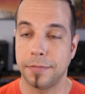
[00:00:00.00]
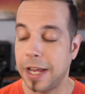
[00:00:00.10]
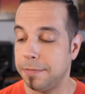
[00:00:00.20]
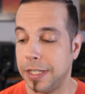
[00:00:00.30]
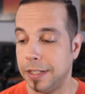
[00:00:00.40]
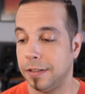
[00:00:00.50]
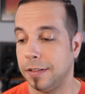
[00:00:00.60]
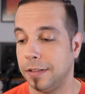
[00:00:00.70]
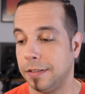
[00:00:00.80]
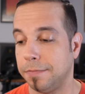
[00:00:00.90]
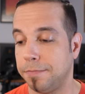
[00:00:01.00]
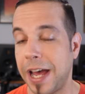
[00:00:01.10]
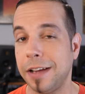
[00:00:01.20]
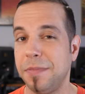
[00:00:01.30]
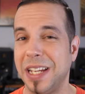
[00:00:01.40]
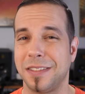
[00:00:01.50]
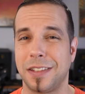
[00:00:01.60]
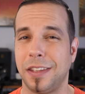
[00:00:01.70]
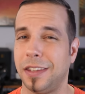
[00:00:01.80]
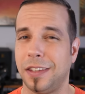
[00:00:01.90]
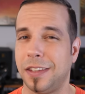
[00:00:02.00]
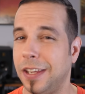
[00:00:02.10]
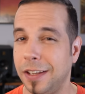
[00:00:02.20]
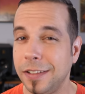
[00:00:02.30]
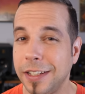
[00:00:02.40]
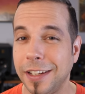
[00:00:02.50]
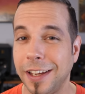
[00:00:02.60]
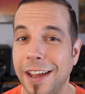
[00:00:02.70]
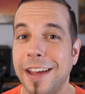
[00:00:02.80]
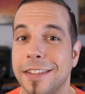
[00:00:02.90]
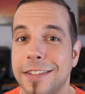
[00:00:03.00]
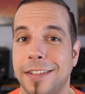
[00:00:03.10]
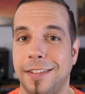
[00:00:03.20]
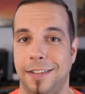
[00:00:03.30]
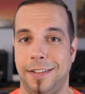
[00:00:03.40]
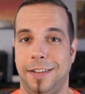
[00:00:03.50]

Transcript: I mean, Pac-Man's killing it,